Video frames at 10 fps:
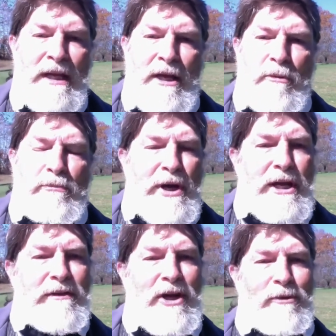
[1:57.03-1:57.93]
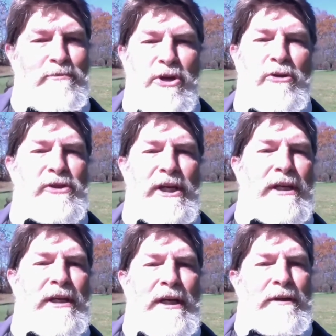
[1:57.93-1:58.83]
bringing their
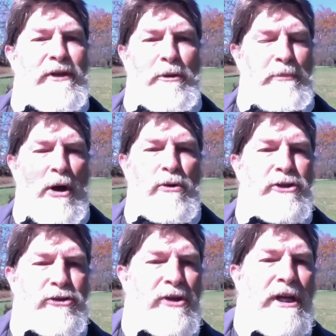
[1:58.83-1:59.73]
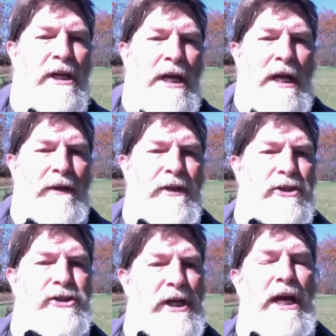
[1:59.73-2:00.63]
music, their poetry, their
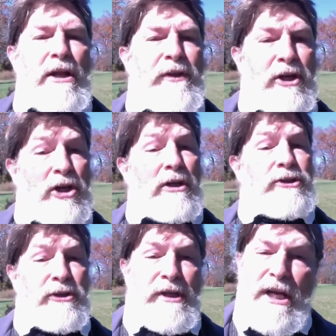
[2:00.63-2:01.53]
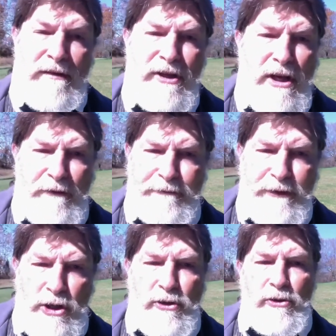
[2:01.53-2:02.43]
style, their culture, and even their
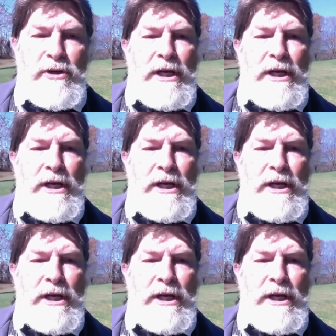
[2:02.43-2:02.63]
food